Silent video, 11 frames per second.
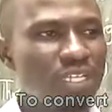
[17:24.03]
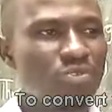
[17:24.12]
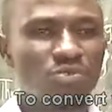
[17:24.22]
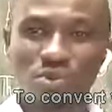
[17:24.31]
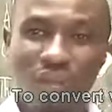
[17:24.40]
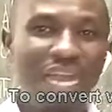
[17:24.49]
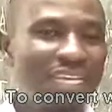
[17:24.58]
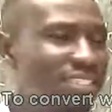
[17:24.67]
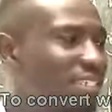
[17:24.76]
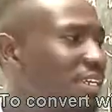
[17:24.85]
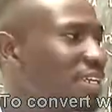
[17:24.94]
look
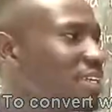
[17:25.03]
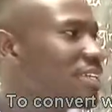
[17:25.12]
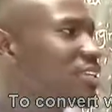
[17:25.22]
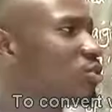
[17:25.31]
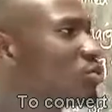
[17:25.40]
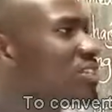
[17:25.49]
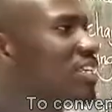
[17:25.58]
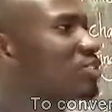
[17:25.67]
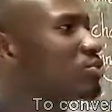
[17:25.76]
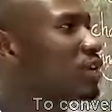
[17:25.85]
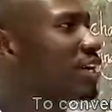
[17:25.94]
at in order
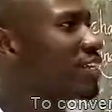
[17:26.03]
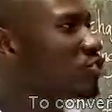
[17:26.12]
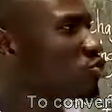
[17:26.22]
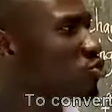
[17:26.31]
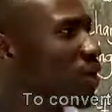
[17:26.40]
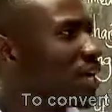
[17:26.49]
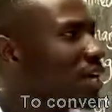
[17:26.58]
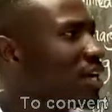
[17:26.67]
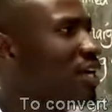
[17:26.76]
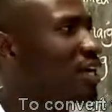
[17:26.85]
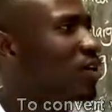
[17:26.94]
to ensure
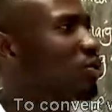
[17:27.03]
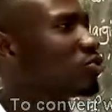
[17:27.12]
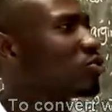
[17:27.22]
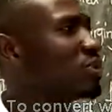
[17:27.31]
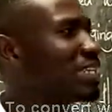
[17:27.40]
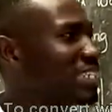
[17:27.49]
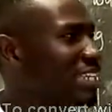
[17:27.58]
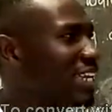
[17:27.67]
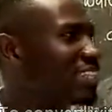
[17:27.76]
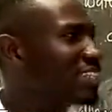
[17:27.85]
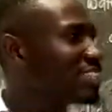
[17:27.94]
or to
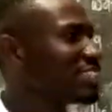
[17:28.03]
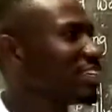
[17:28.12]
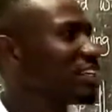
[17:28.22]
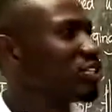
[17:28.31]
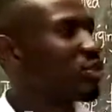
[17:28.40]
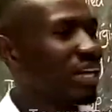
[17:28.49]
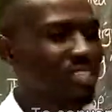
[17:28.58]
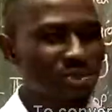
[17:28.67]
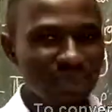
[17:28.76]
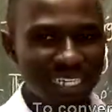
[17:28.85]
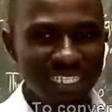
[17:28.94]
maintain your
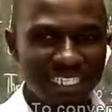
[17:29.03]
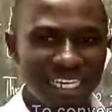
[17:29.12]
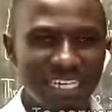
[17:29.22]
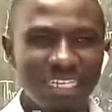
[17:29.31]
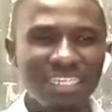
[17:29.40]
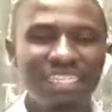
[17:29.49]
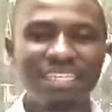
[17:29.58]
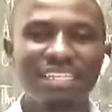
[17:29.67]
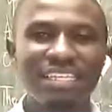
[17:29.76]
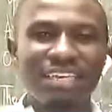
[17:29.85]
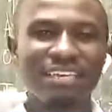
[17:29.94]
accumulator
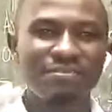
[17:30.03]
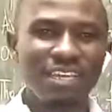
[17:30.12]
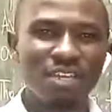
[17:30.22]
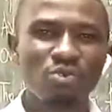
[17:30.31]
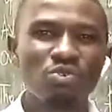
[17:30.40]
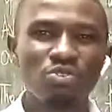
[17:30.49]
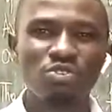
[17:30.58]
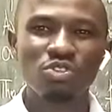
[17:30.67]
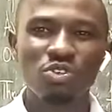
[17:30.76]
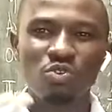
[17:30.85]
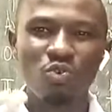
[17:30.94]
in a very good
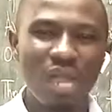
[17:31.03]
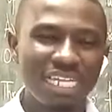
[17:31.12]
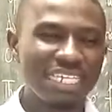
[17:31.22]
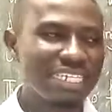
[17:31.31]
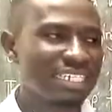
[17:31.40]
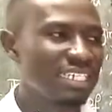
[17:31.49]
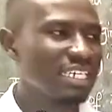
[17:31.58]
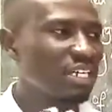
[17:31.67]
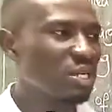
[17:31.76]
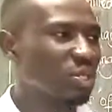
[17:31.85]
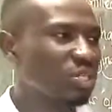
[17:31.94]
working
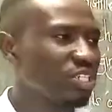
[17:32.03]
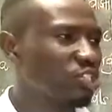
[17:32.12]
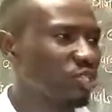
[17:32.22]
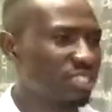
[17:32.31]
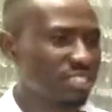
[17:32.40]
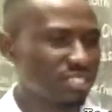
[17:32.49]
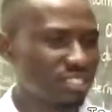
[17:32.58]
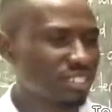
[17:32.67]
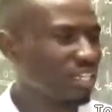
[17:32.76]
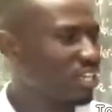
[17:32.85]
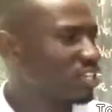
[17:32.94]
conditions.
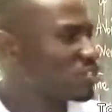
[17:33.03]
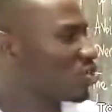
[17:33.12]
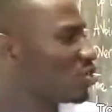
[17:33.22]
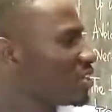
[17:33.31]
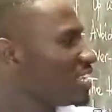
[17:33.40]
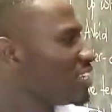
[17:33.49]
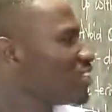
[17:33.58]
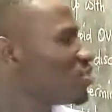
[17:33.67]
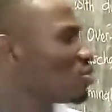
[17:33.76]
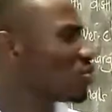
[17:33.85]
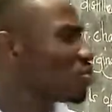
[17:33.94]
So in
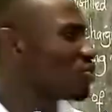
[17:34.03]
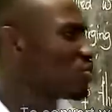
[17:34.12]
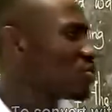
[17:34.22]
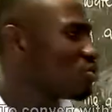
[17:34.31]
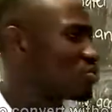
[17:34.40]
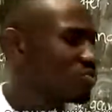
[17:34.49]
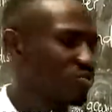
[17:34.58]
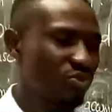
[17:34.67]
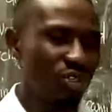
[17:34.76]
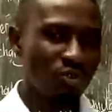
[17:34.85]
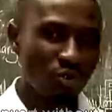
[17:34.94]
your
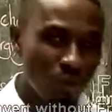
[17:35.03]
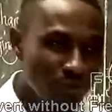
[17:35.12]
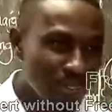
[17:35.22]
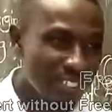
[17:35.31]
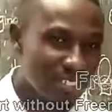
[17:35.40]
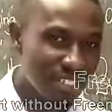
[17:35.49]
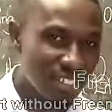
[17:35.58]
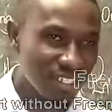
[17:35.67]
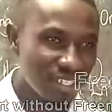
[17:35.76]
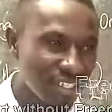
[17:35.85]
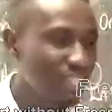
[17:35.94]

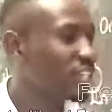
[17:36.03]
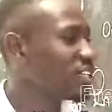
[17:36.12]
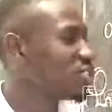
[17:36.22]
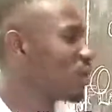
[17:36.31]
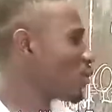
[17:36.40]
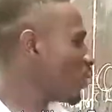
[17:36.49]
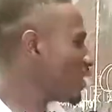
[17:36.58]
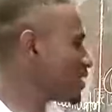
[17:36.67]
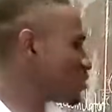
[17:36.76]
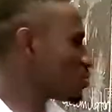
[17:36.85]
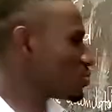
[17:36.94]
groups, you are
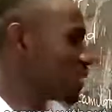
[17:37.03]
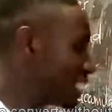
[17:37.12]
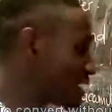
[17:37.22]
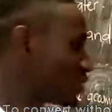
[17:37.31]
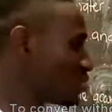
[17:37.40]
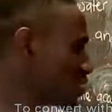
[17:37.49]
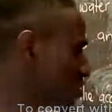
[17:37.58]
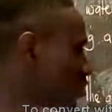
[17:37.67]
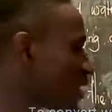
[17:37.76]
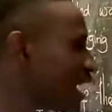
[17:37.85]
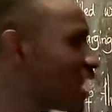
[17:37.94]
going to make notes
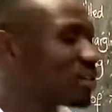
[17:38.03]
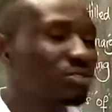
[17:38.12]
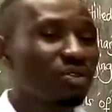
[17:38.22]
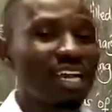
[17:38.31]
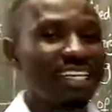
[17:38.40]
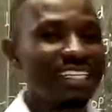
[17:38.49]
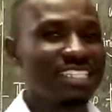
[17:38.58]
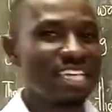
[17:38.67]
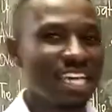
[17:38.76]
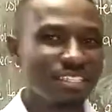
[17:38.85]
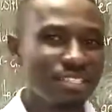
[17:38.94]
on how you can
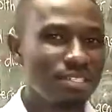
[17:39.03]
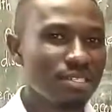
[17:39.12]
charge